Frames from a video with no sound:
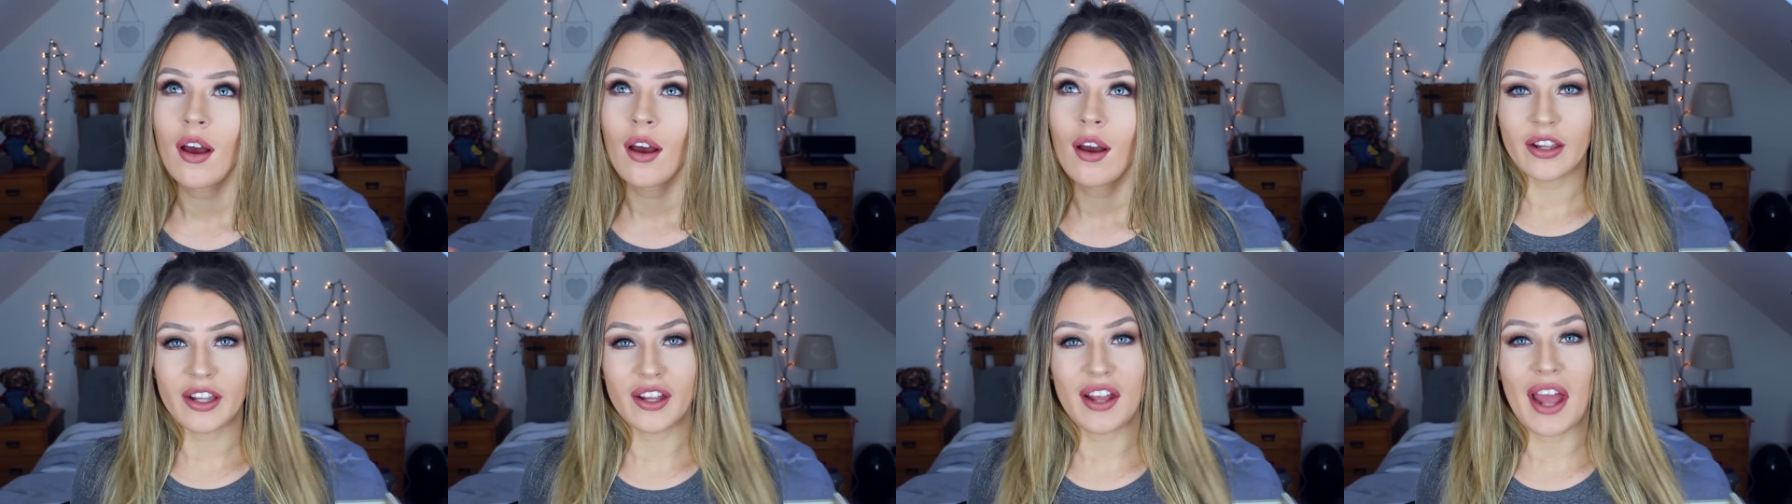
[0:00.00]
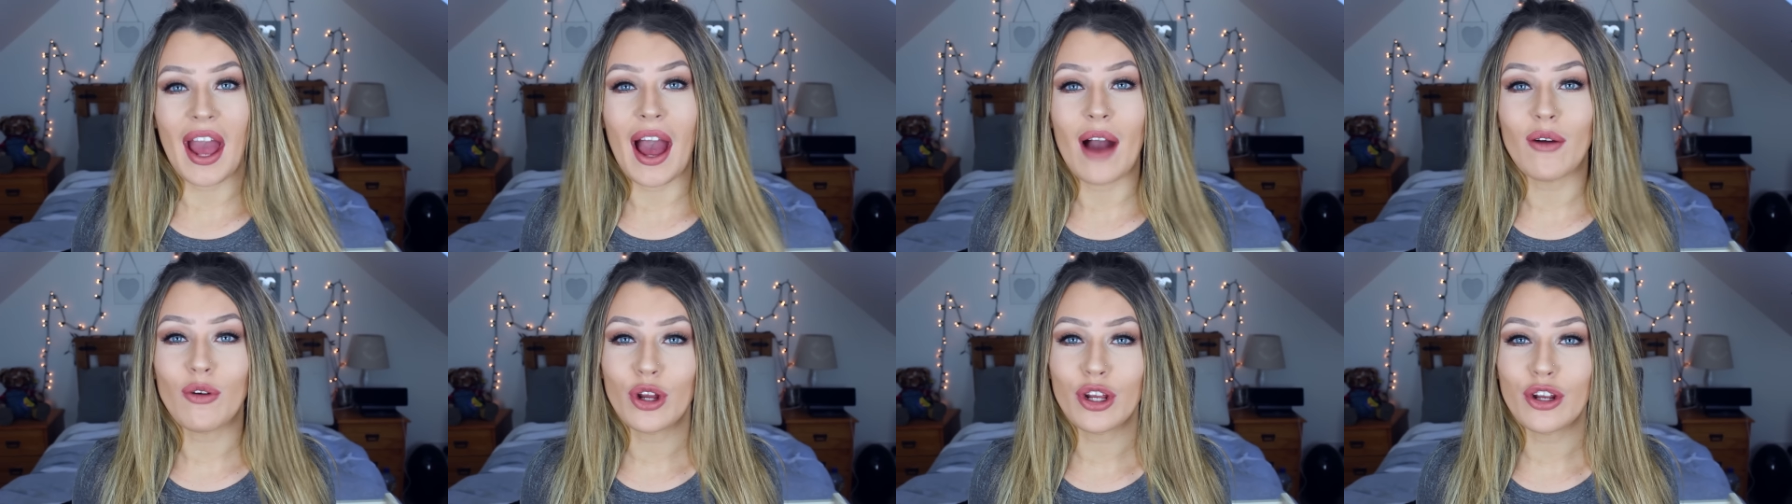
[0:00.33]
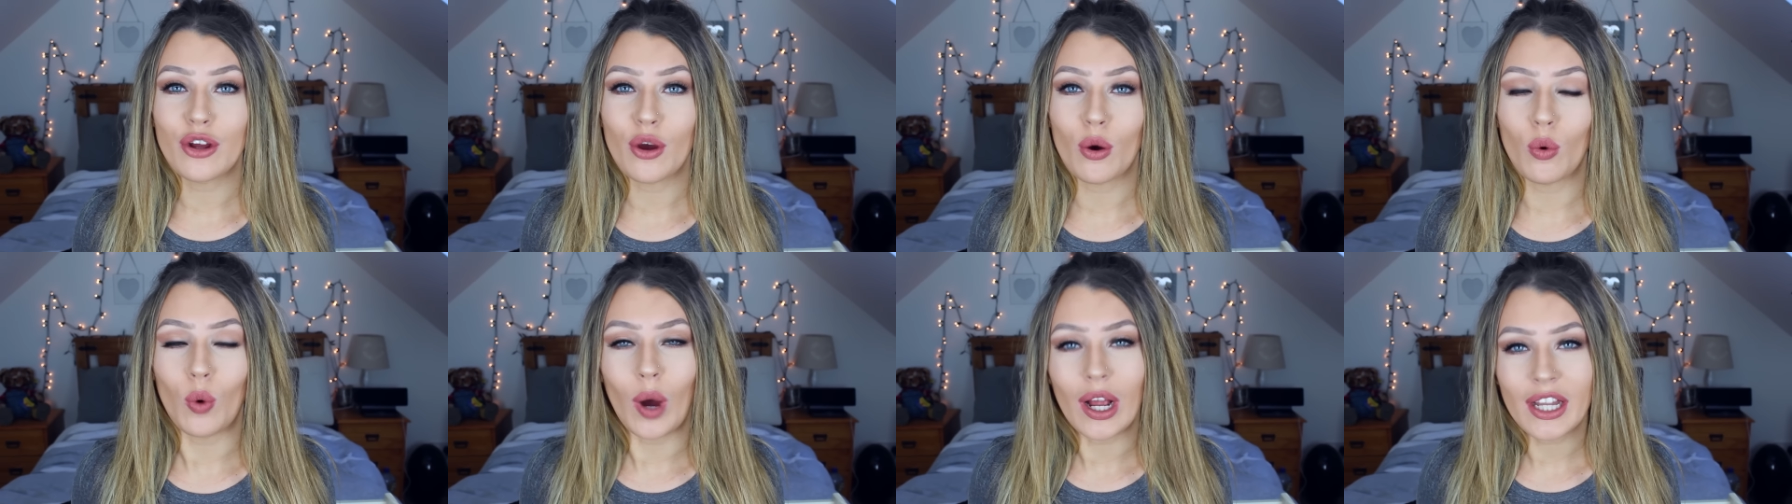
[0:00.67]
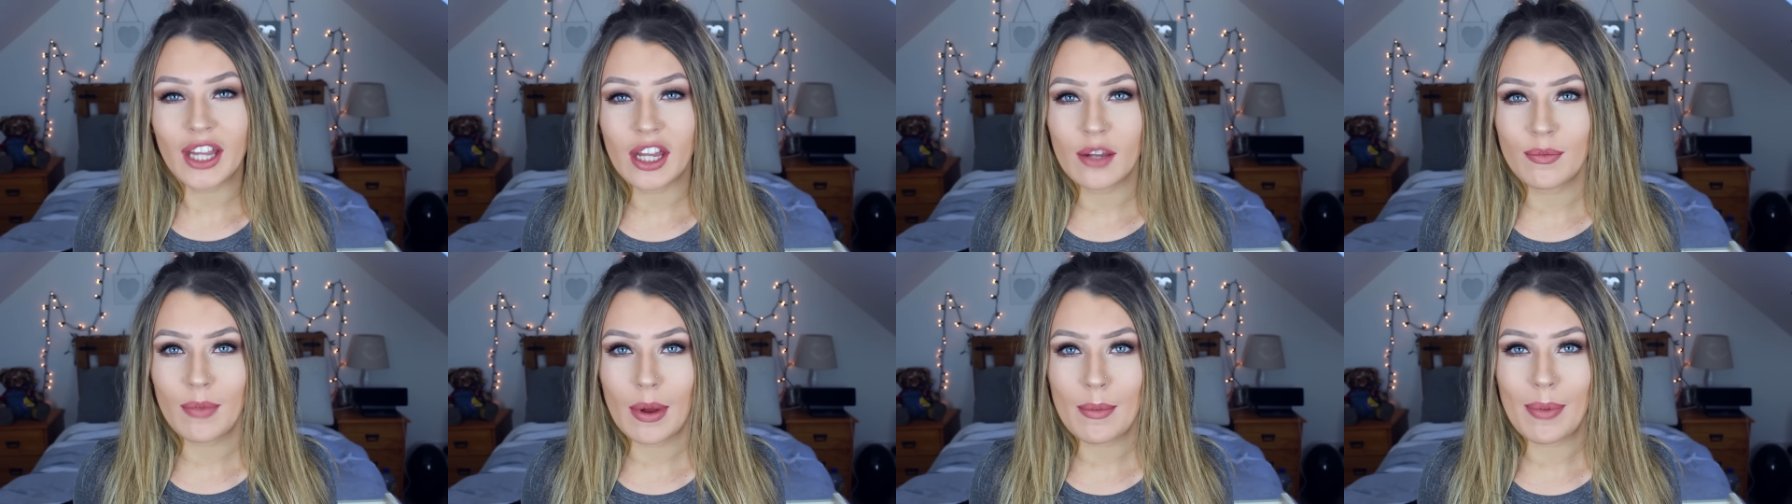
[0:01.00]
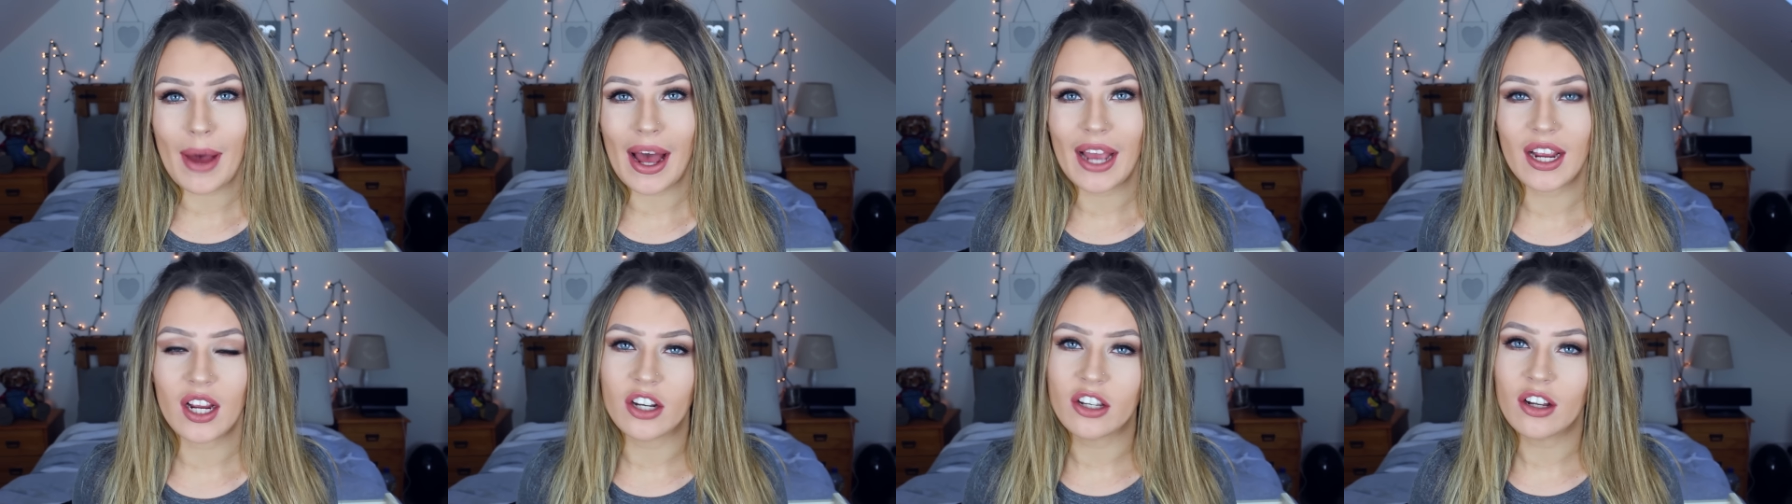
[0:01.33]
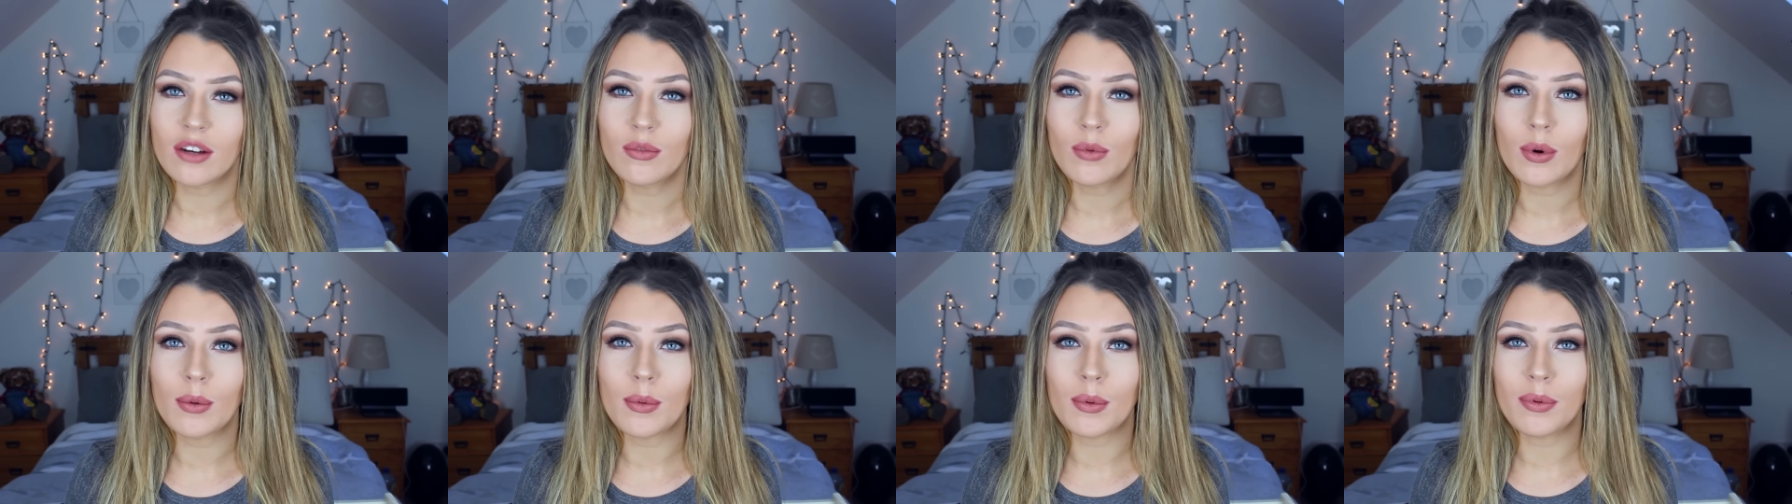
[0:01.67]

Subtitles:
So yeah, I'm going to do a what's in my bag. I've done one